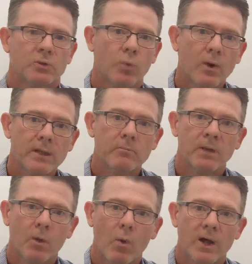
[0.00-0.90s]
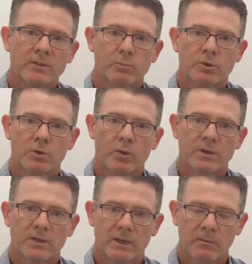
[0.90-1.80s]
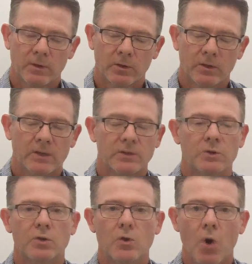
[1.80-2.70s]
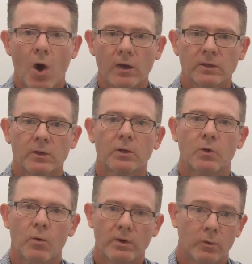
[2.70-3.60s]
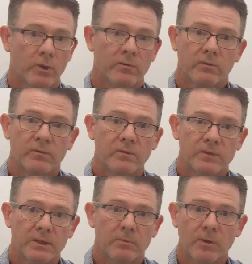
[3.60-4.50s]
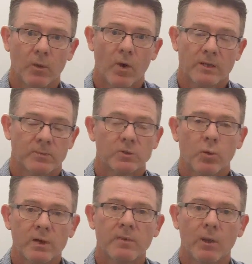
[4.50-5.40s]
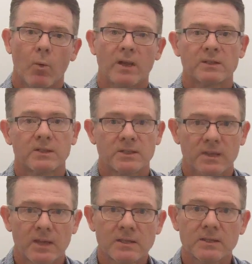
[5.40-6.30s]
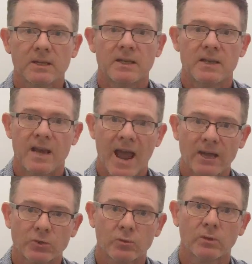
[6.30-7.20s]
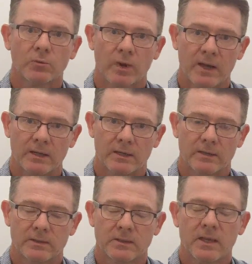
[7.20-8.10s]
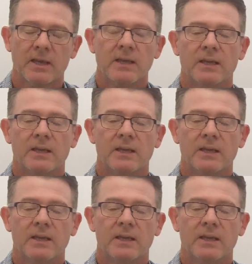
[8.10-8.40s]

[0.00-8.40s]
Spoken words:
20 milliwatts per square centimeter is not going, or even 15 milliwatts, but 20 milliwatts, the sun's natural irradiance,